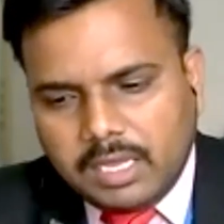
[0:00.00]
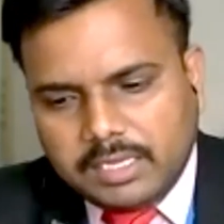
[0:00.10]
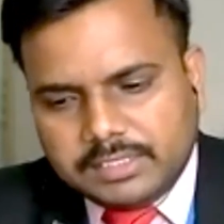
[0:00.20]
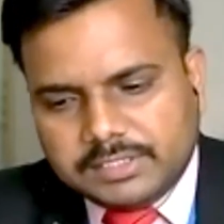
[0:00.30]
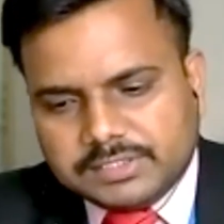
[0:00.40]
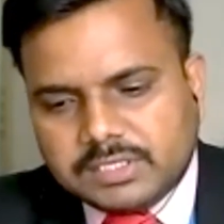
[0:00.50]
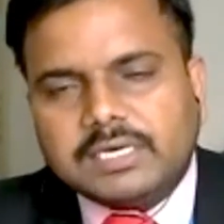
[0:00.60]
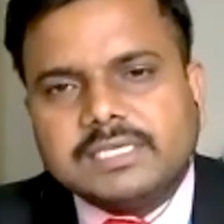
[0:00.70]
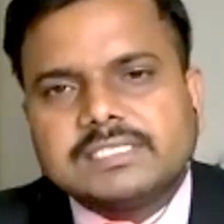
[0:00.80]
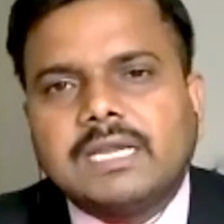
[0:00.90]
is
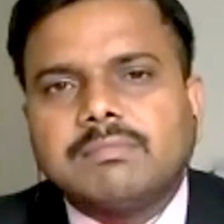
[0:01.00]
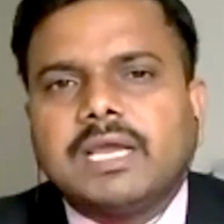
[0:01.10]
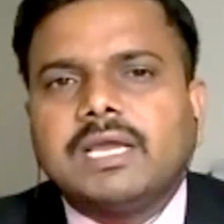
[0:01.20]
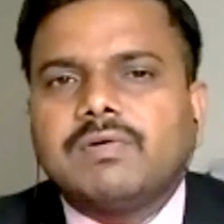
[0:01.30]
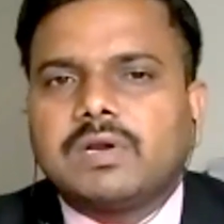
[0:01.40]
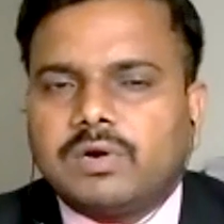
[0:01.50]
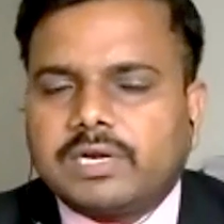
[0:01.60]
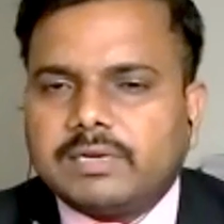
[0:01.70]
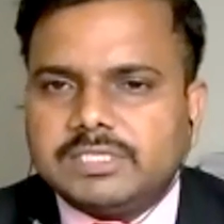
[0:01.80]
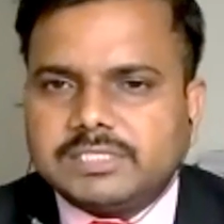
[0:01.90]
designed by our
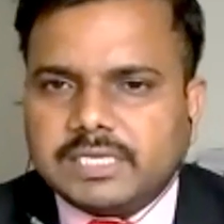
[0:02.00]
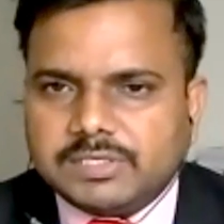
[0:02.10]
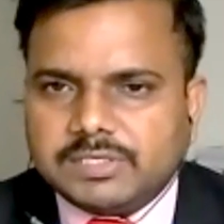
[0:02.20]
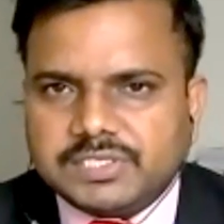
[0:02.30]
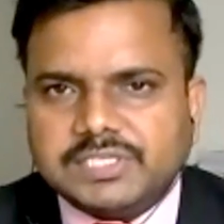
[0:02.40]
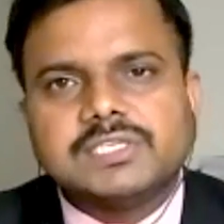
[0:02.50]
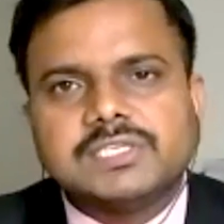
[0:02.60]
Honorable Chairman Sri